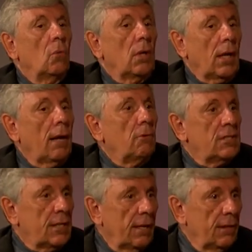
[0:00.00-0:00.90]
Well, I would
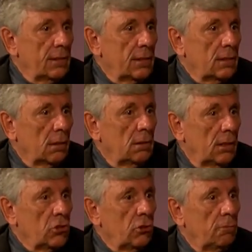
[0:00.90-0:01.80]
say this is an
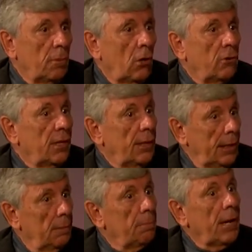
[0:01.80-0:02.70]
issue both in the
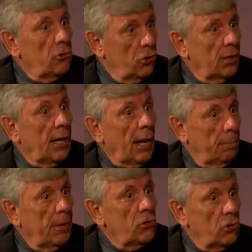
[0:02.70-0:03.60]
inpatient and
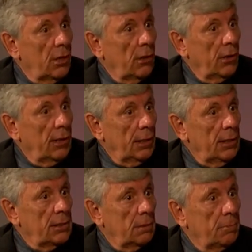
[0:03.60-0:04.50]
outpatient area,
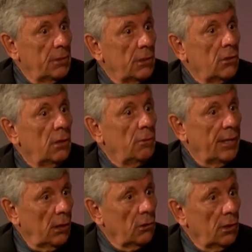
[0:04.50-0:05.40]
Lisa, particularly with
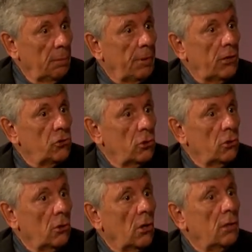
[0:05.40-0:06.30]
elderly patients who
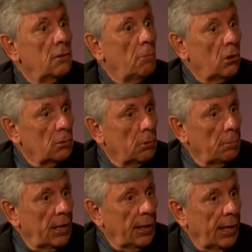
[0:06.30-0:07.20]
are on multiple
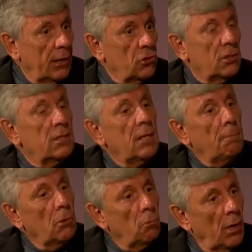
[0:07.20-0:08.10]
medications.
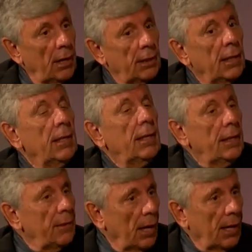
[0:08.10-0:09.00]
Number one,
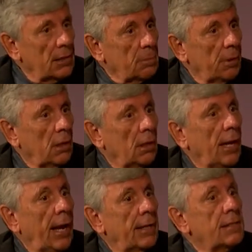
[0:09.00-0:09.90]
in the hospital,
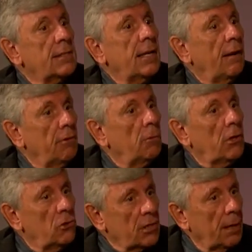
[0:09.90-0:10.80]
ask everyone
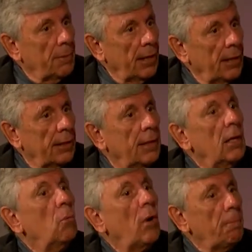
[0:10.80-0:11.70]
who's coming in,
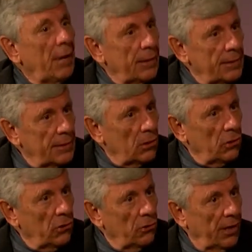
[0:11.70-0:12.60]
what medicine are
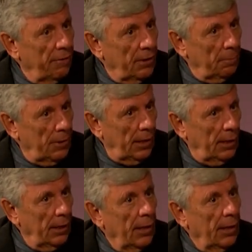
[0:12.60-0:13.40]
you giving me?